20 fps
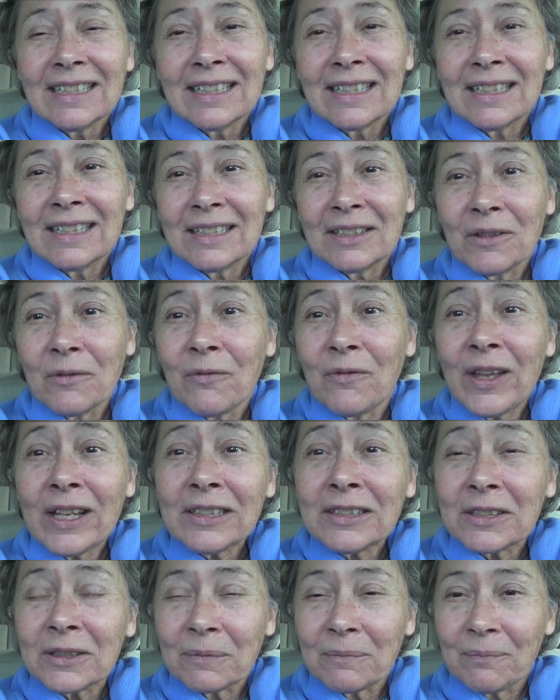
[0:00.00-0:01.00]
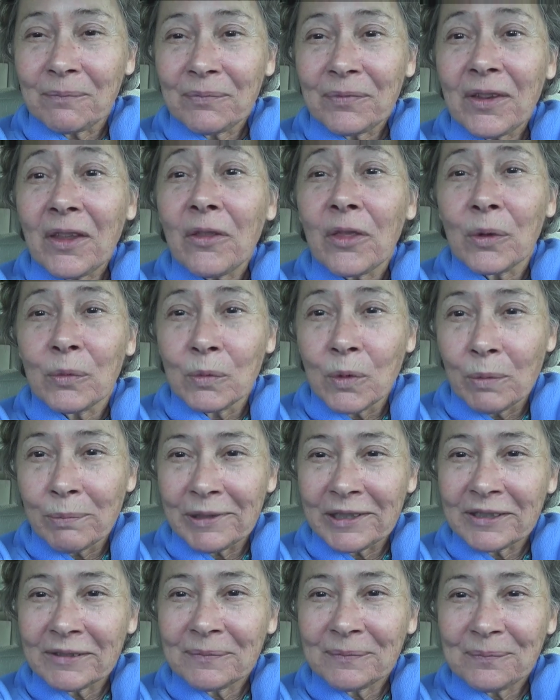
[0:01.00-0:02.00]
uh, victim, the
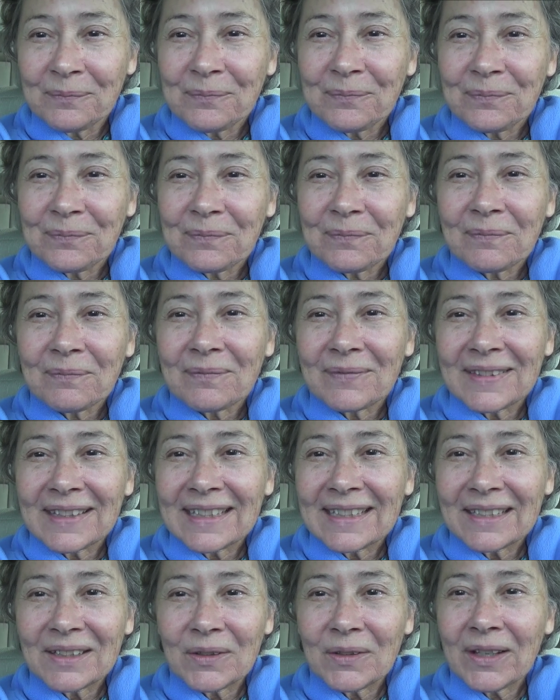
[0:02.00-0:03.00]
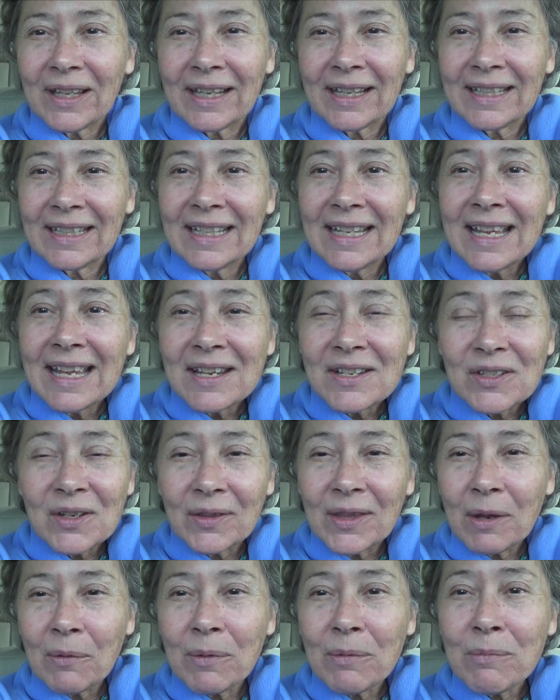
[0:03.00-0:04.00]
woman okay
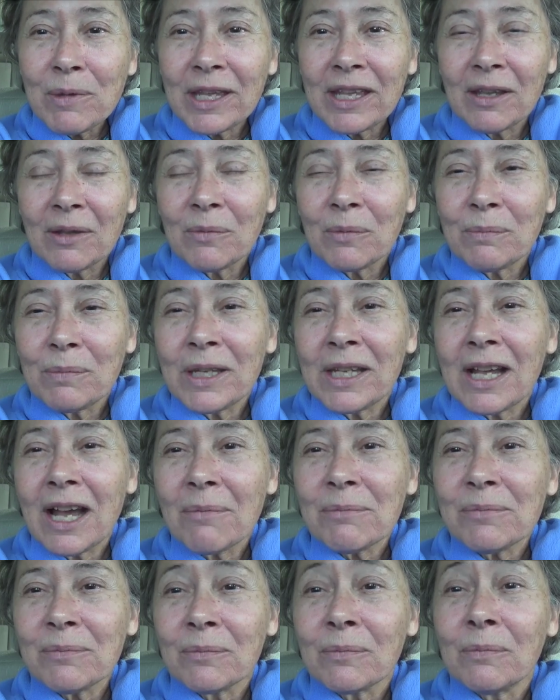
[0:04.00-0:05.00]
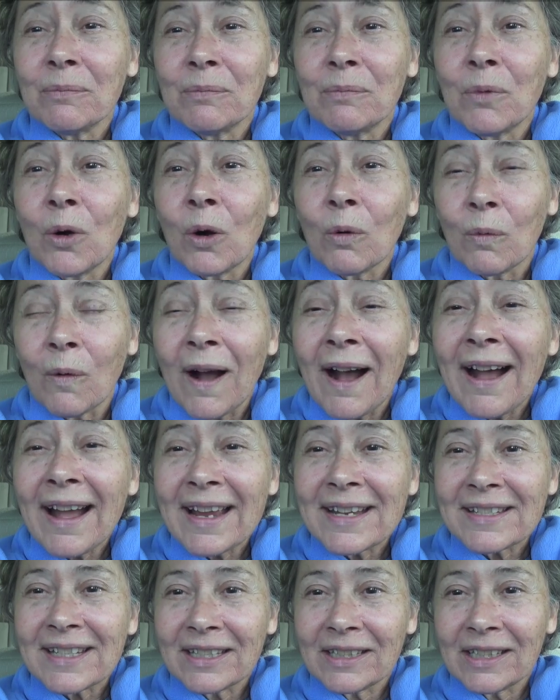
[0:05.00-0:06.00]
so that we be, become more
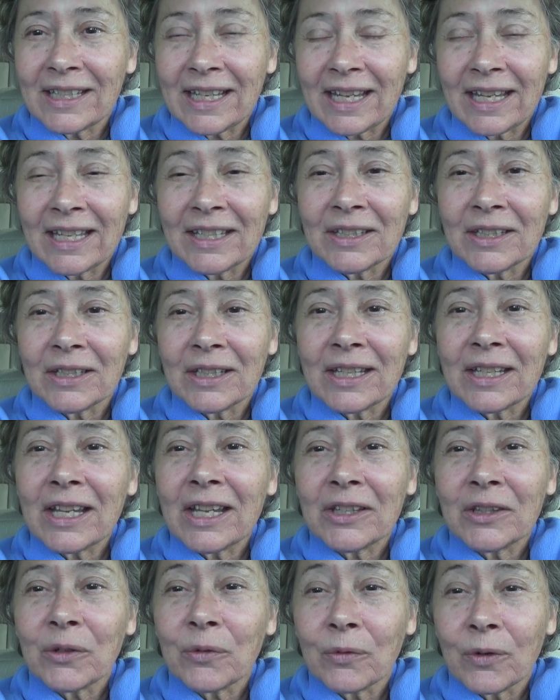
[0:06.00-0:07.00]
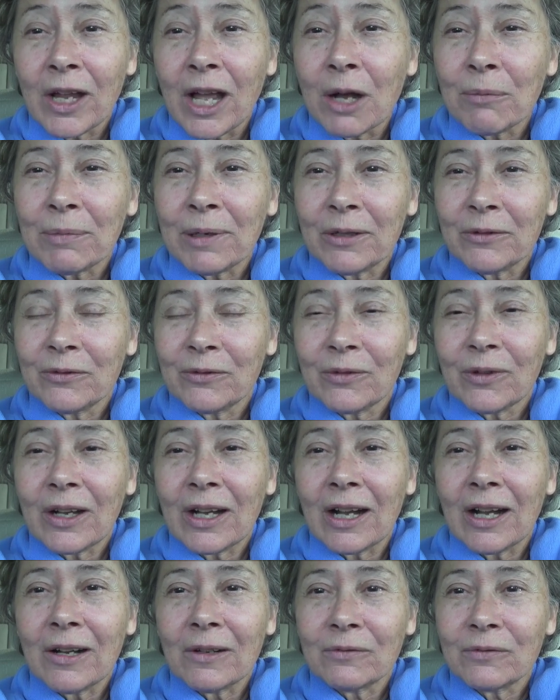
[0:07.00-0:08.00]
wise in the in the in the realm of
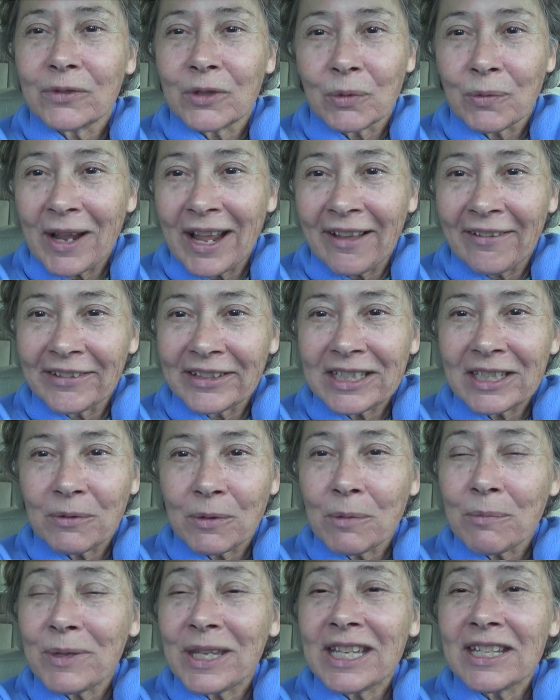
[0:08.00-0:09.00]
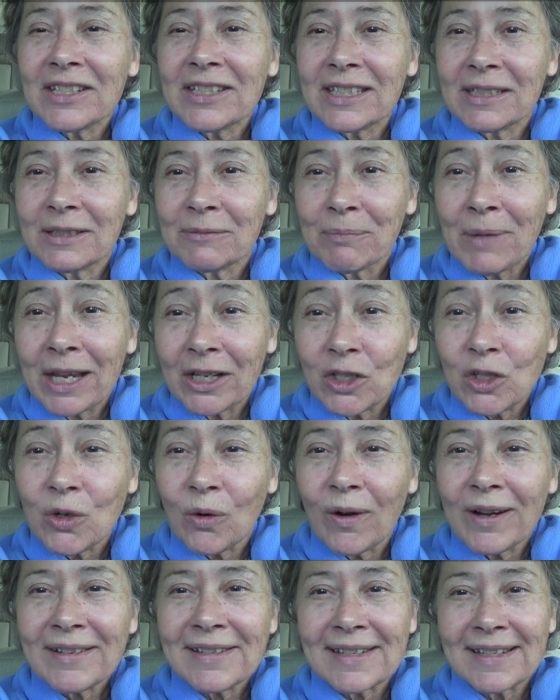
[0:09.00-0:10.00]
of duality we begin to make
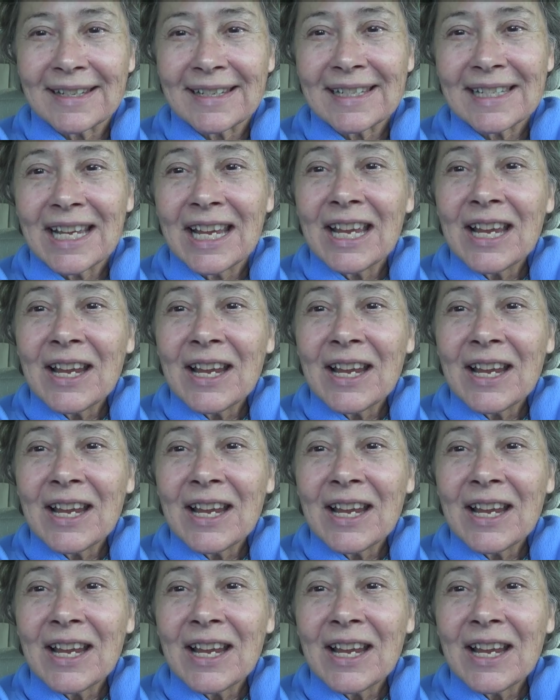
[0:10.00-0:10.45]
choices